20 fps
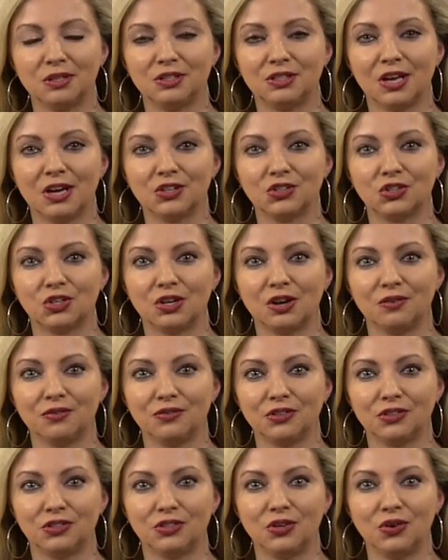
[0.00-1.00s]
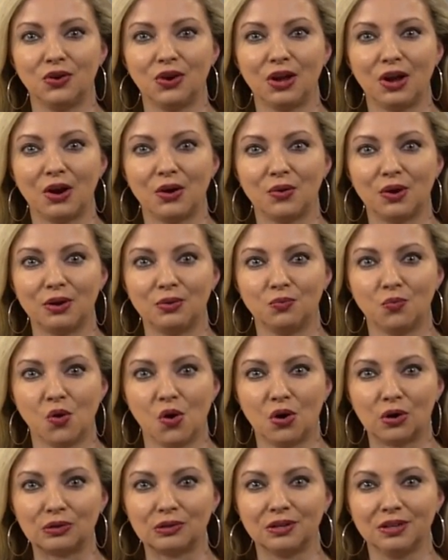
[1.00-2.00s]
section of the studio. And
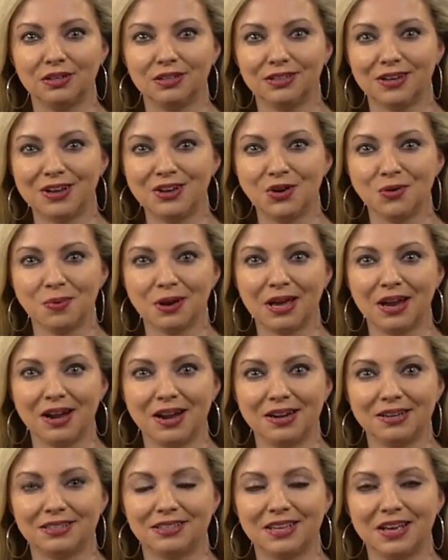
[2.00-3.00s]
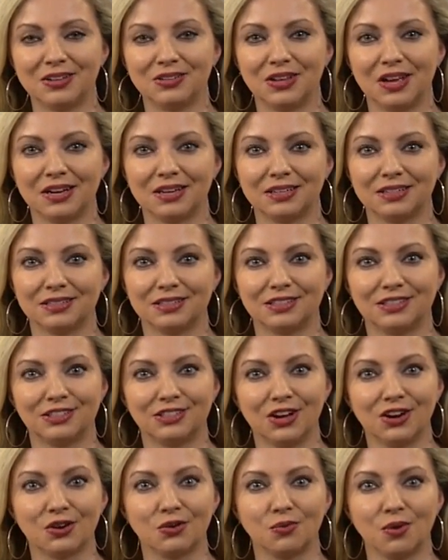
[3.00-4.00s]
Walt, you're beginning to sound like a
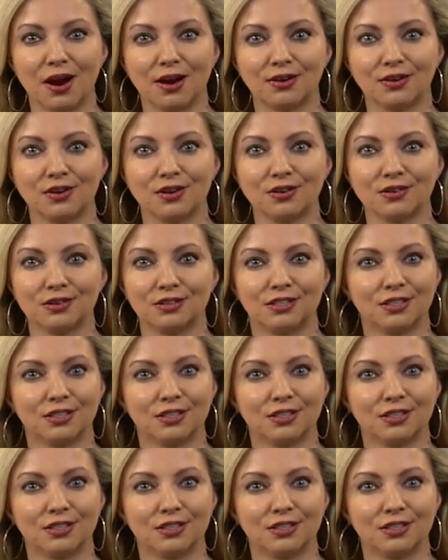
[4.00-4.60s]
stuck record yep.